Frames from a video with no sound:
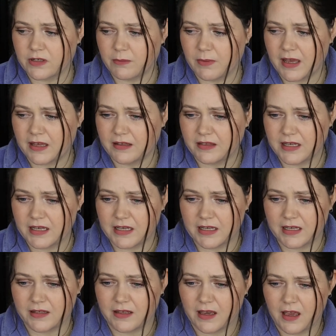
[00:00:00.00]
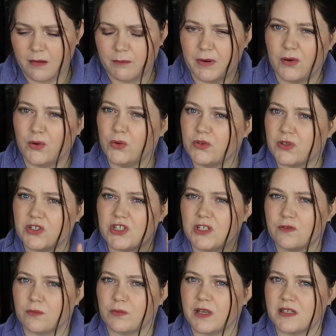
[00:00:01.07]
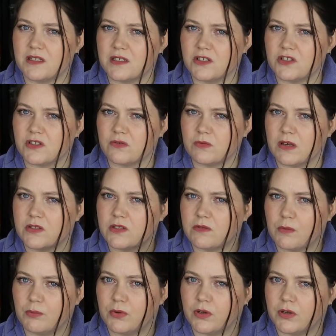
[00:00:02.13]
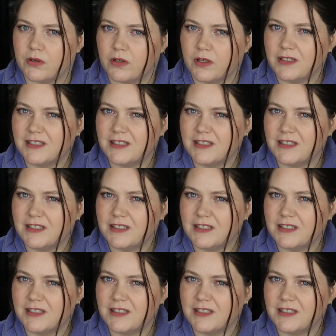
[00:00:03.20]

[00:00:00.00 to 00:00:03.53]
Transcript: on about these, but also she's from Kitsnitch as well, so I'll put her